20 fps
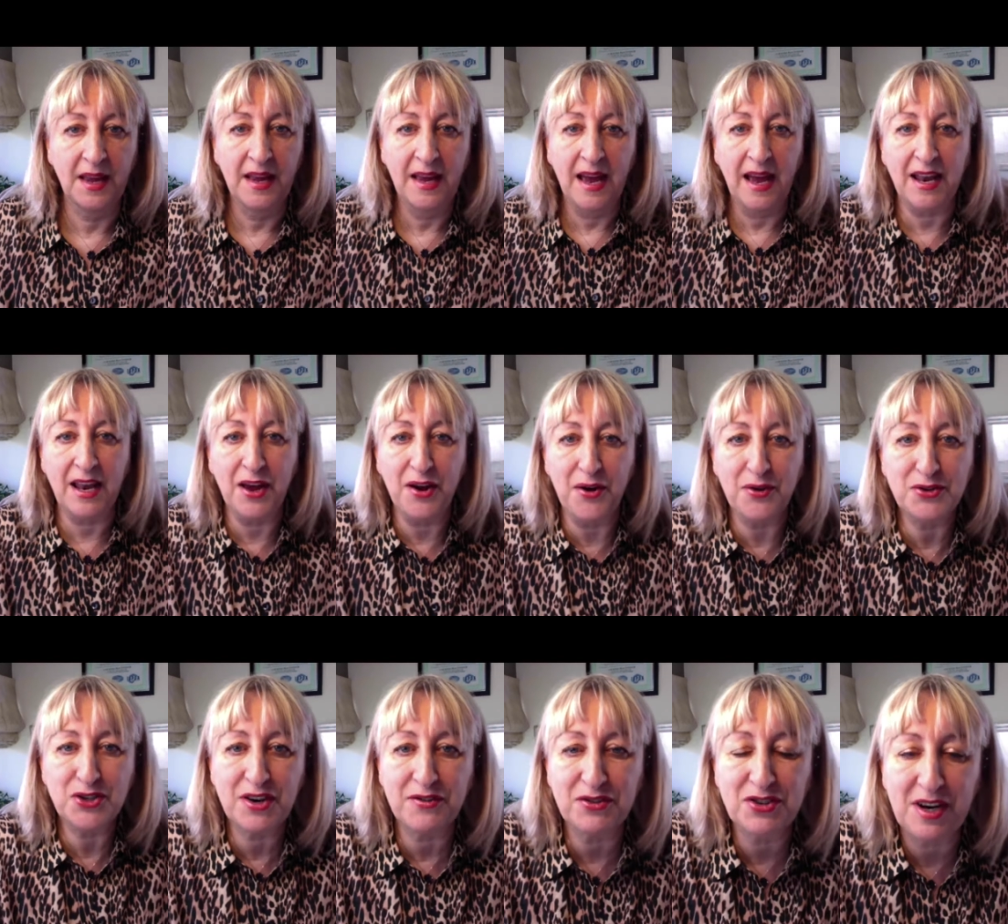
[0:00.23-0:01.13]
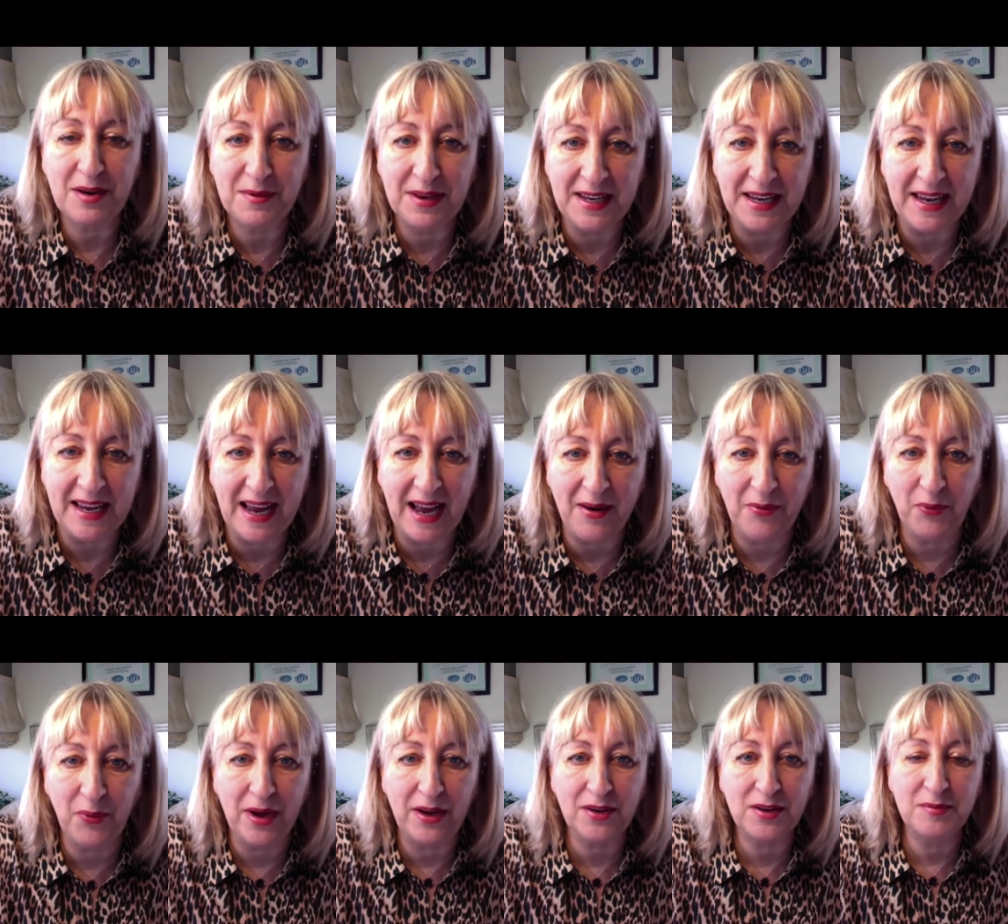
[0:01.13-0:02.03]
Hello, Cheryl Chapman here, and
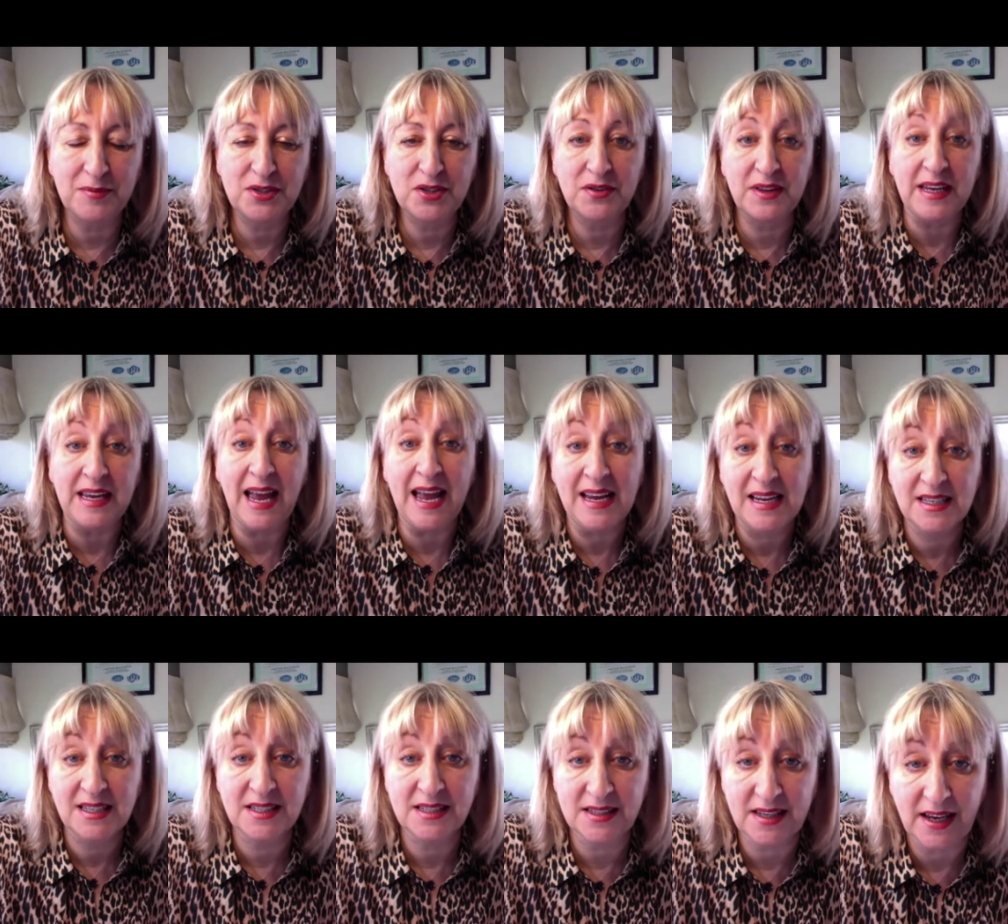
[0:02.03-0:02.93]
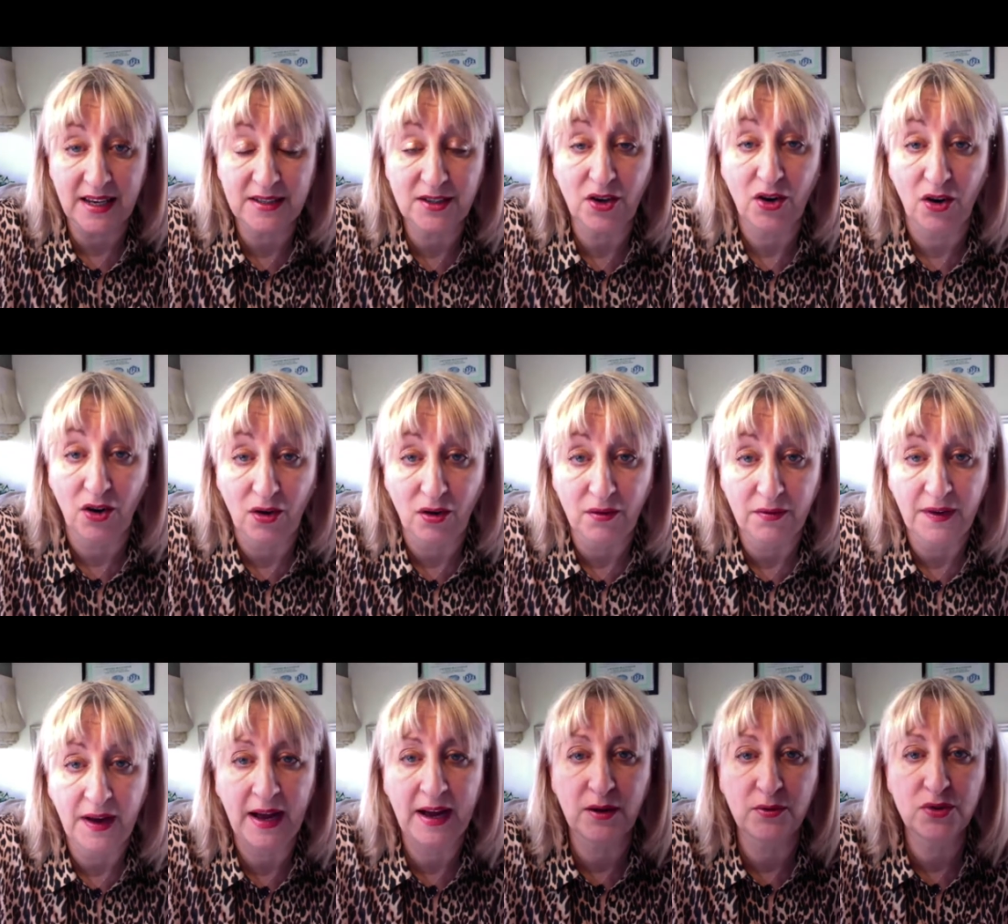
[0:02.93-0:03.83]
welcome to the A to Z of
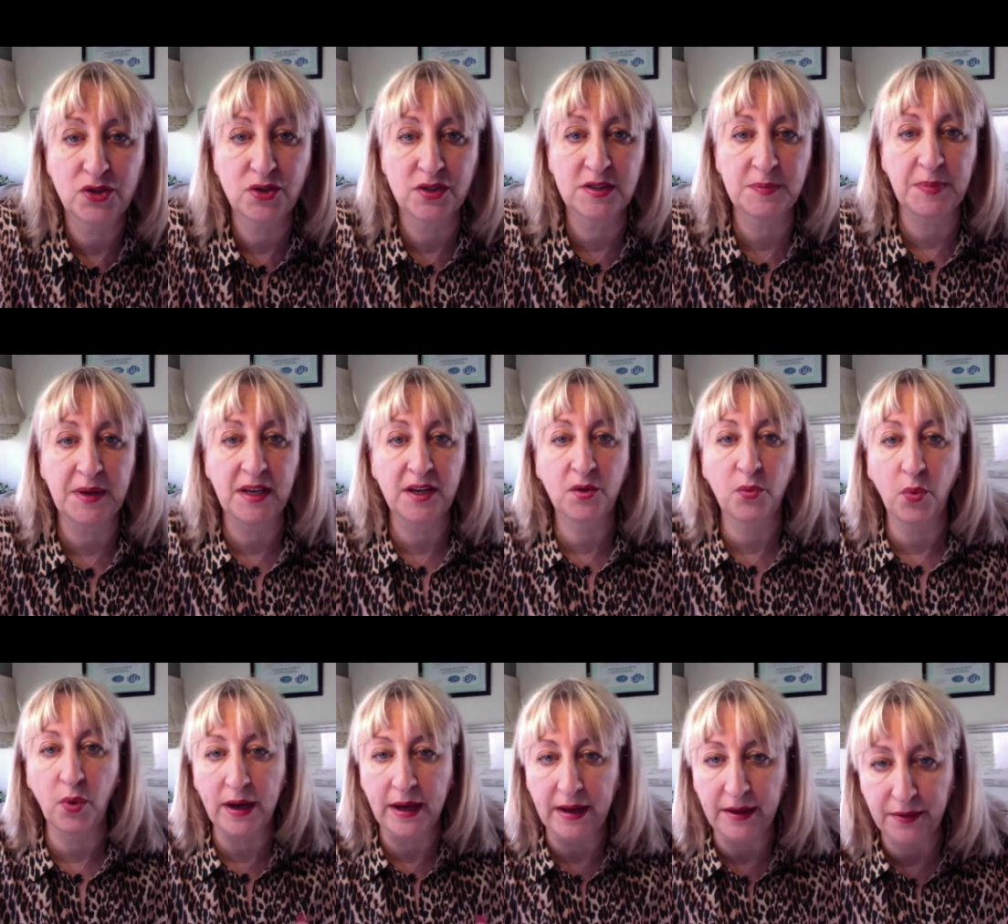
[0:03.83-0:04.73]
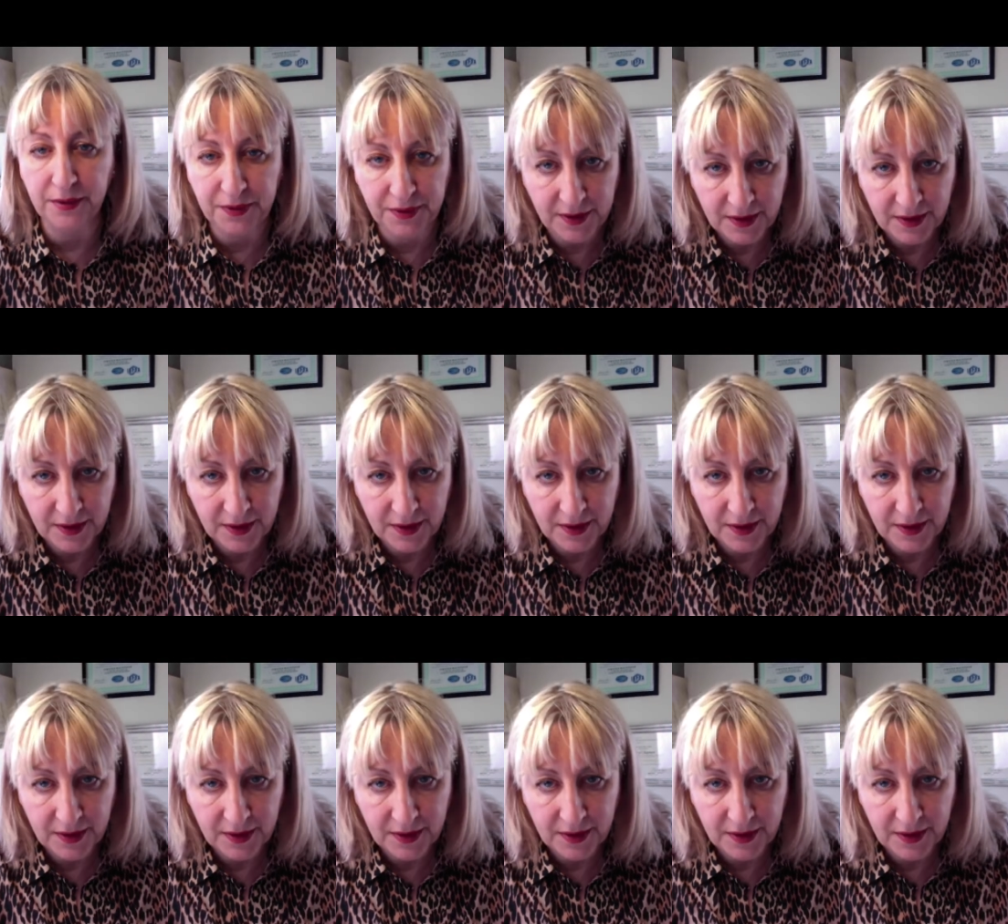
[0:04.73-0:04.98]
how to speak with